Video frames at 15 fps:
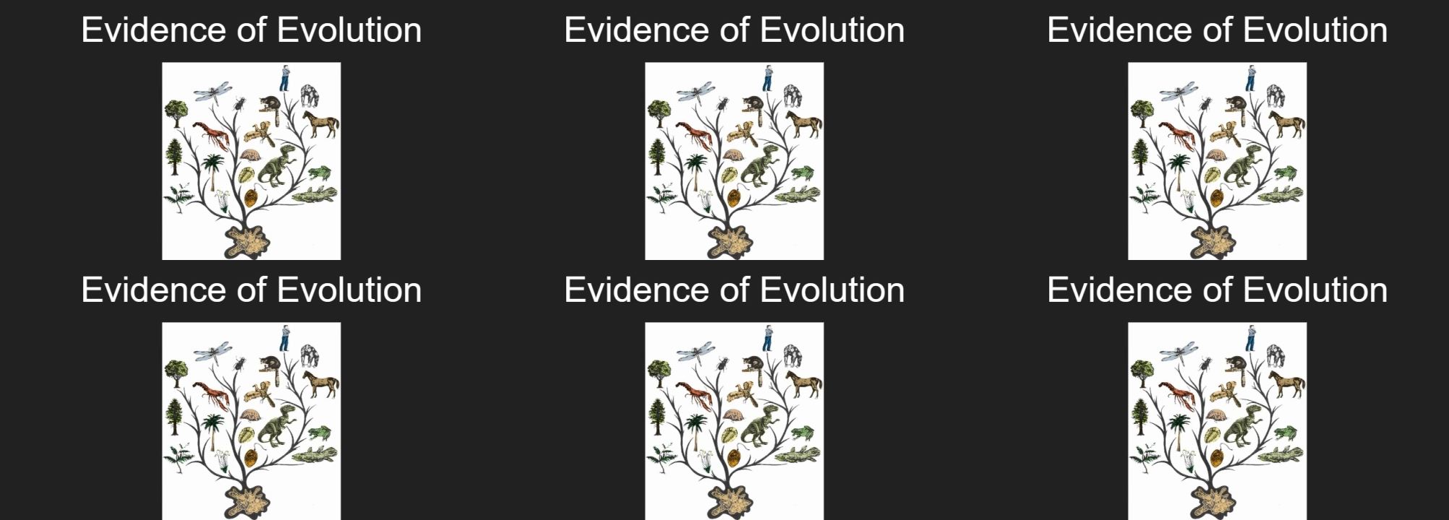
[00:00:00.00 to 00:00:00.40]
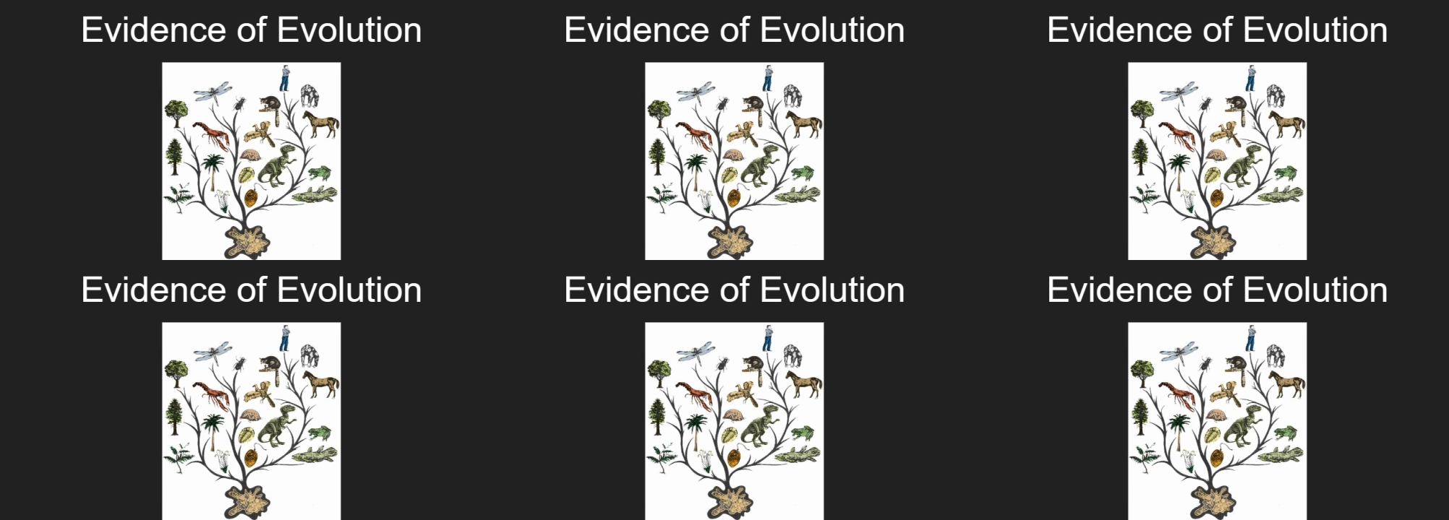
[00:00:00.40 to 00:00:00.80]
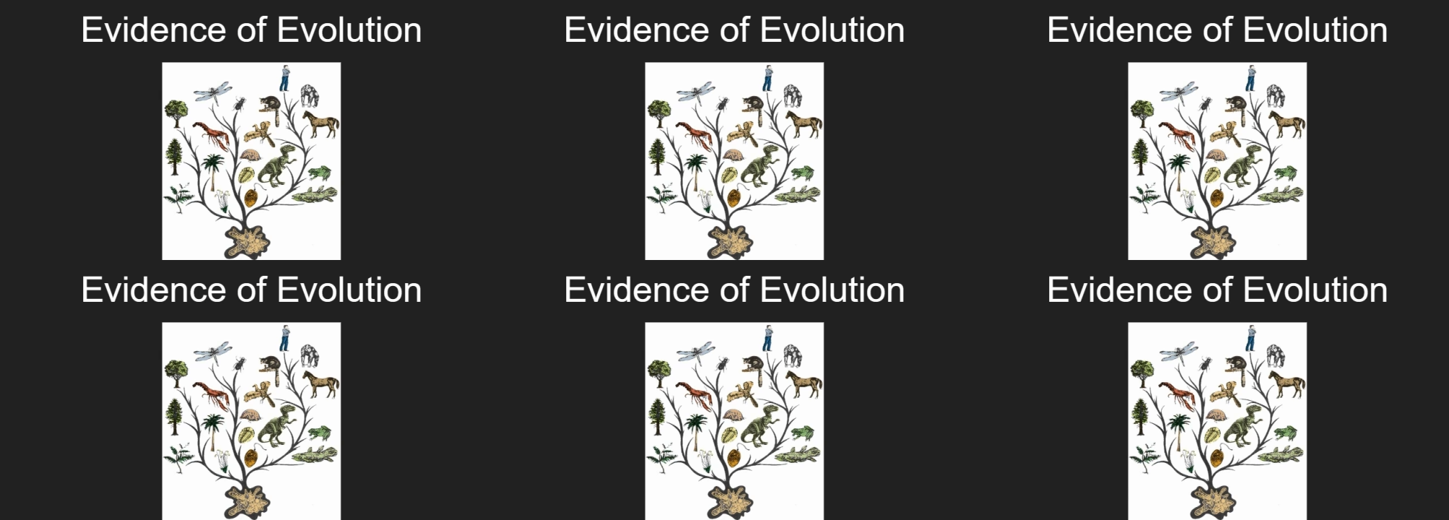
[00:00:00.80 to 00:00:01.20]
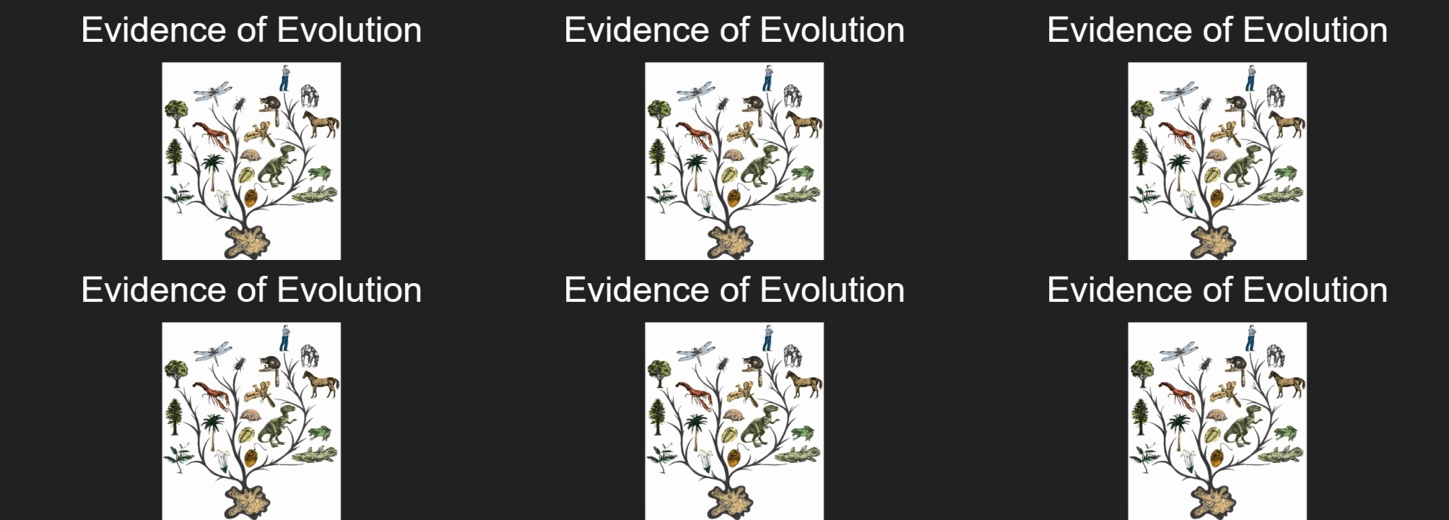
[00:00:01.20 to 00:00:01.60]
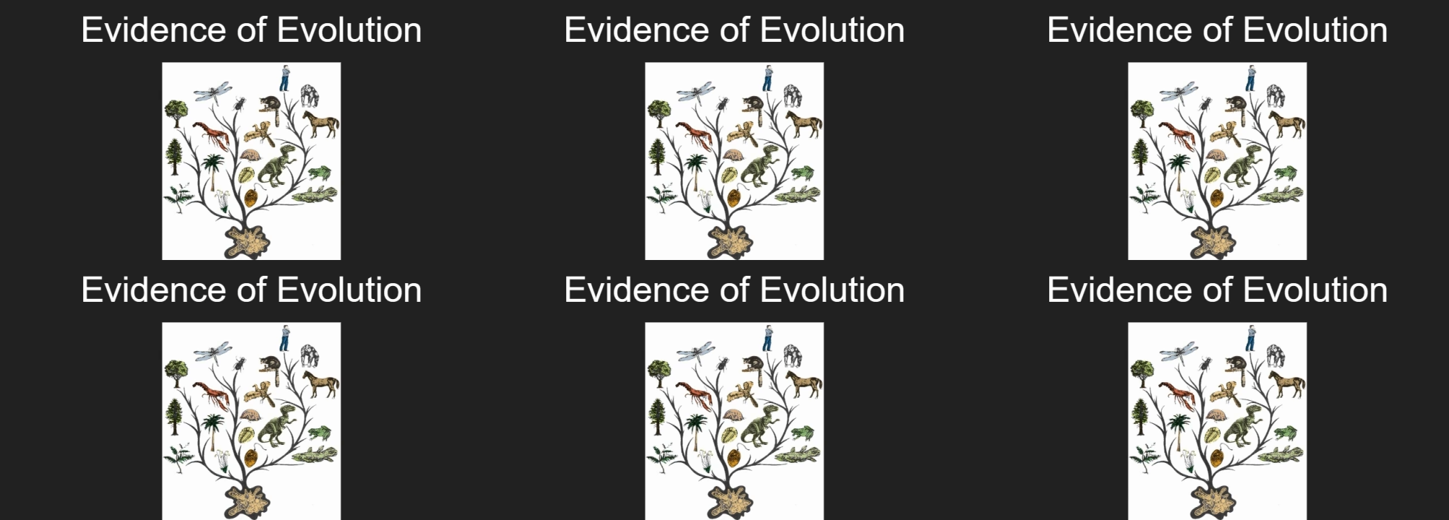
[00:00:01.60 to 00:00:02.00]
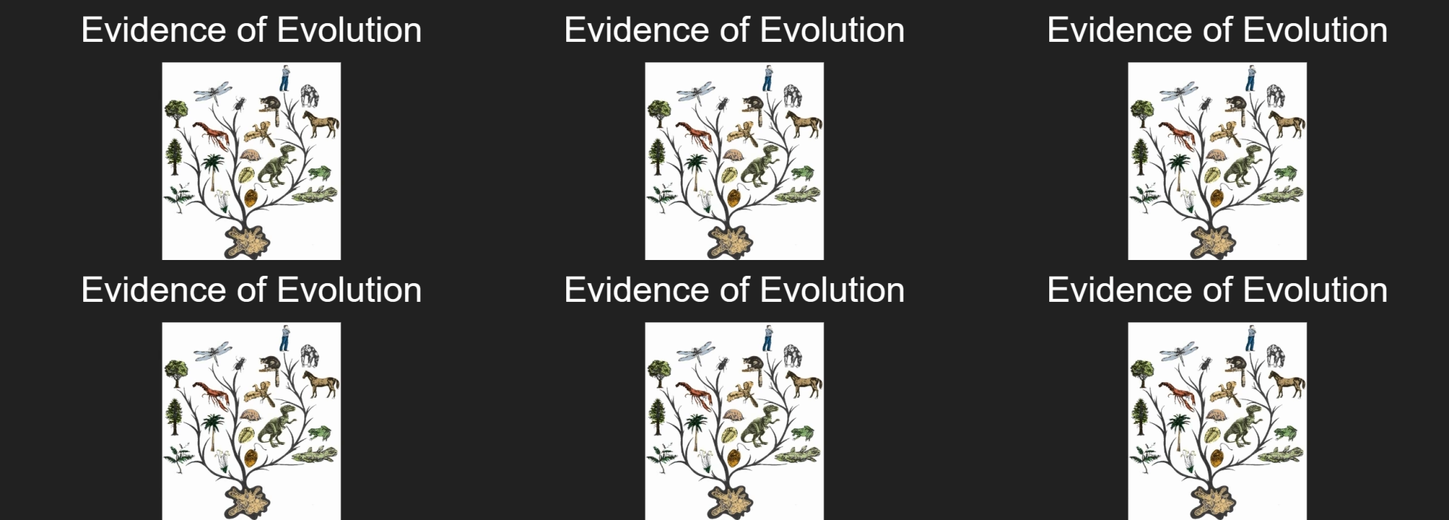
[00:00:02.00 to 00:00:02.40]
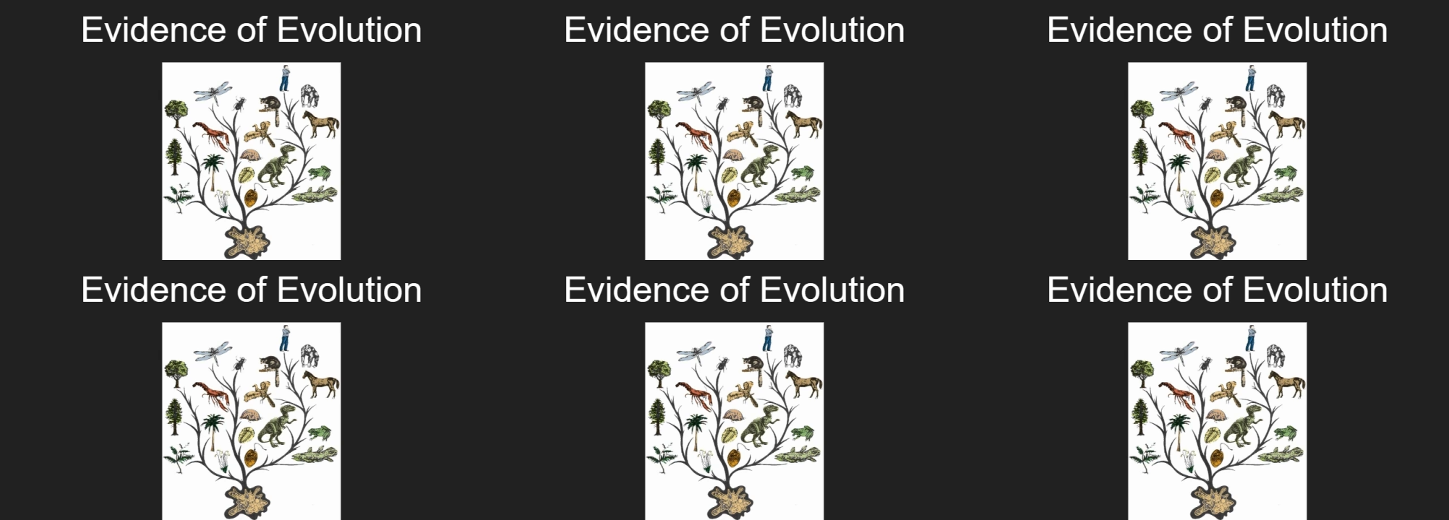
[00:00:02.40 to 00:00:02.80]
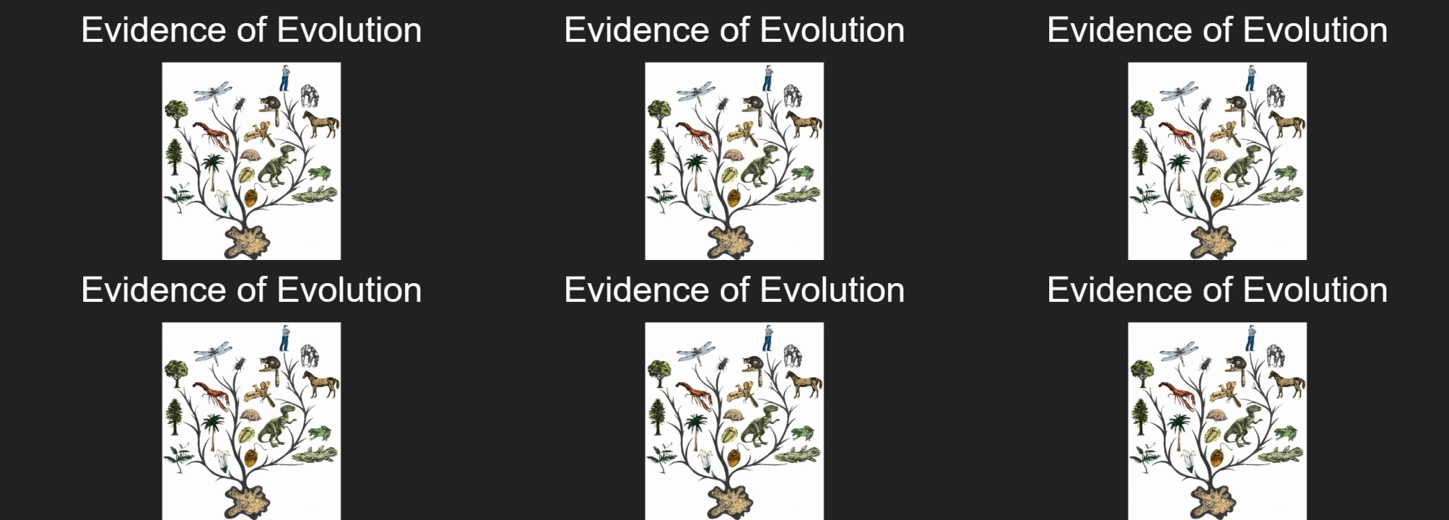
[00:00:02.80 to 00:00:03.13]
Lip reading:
Nobody's mouth can be seen.